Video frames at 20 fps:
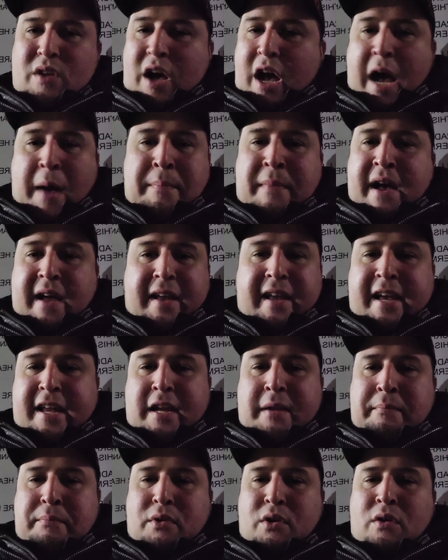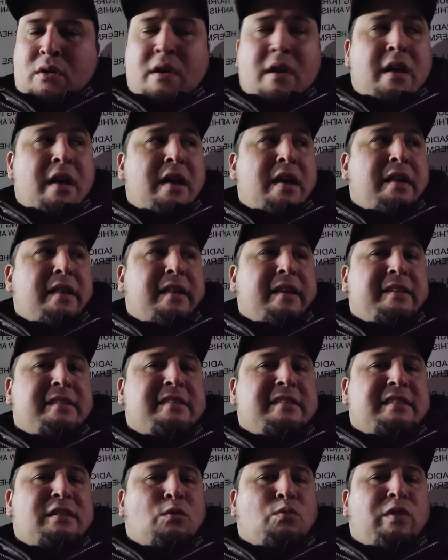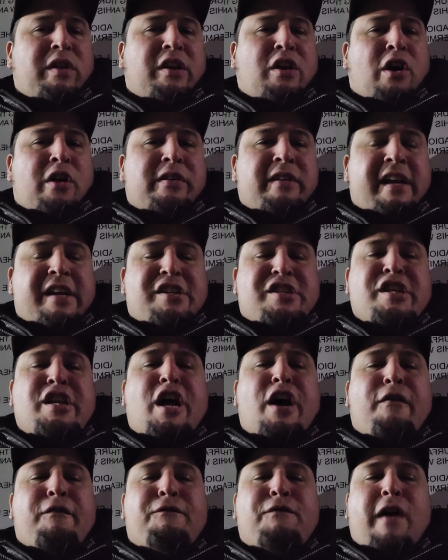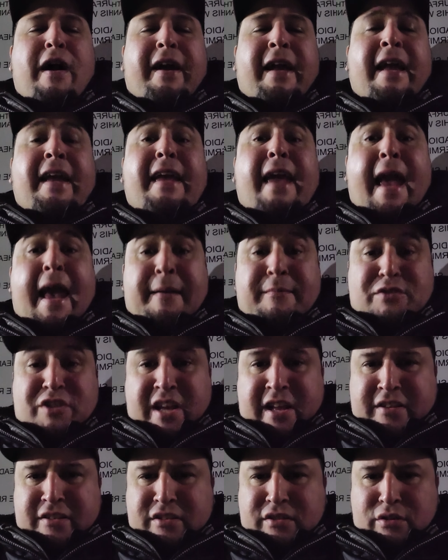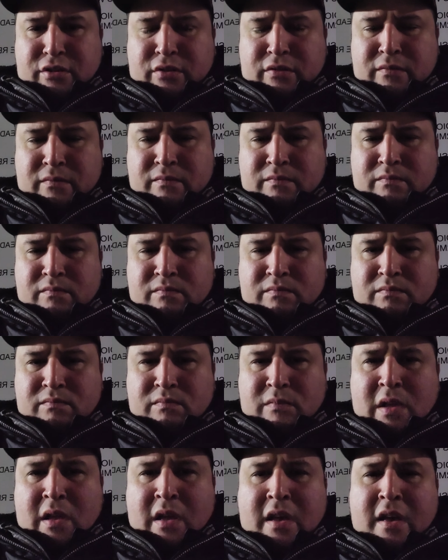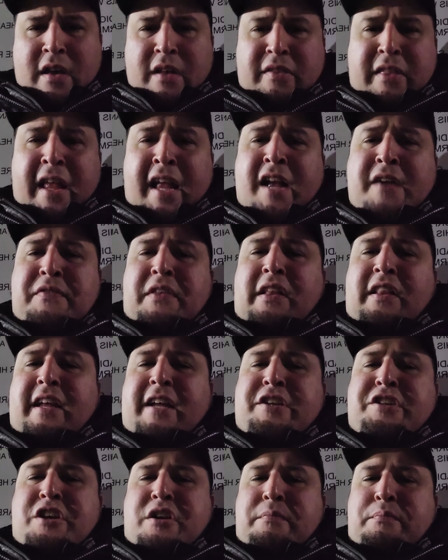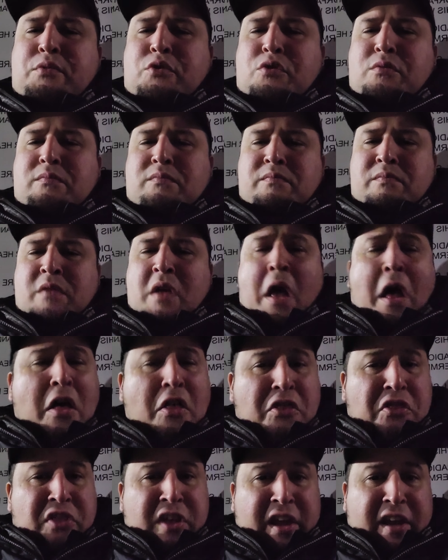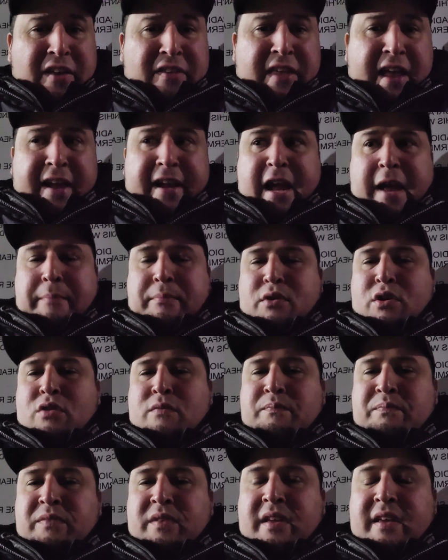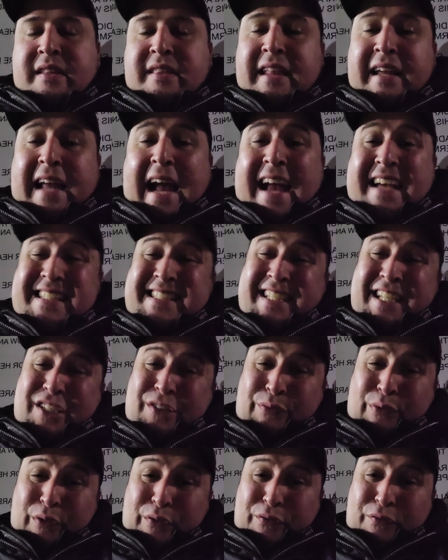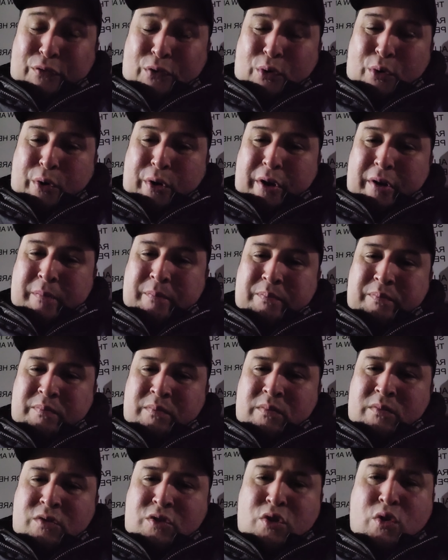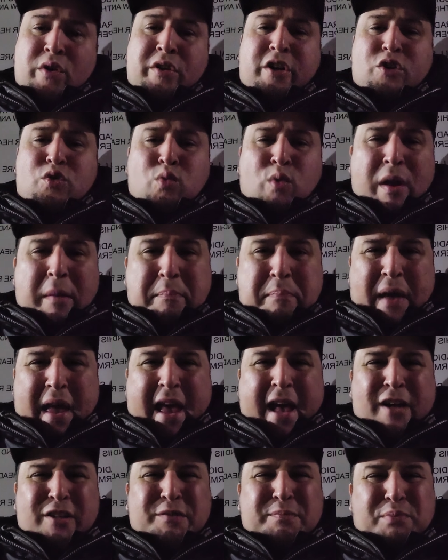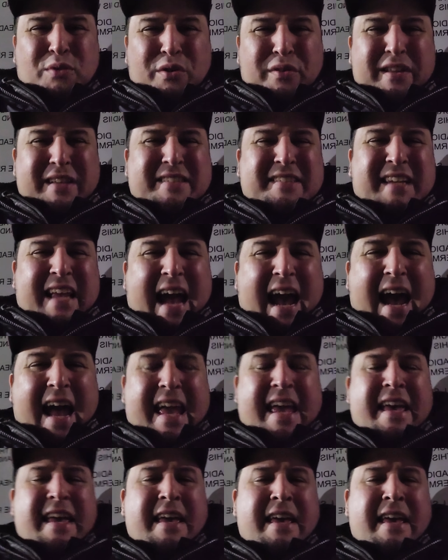I'm not kidding, bro. This is a reincarnation of fucking Kam Chancellor. Think of the Legion of Boom. Think of that guy, bro. The guy is six foot four, 220 pounds, bro. This guy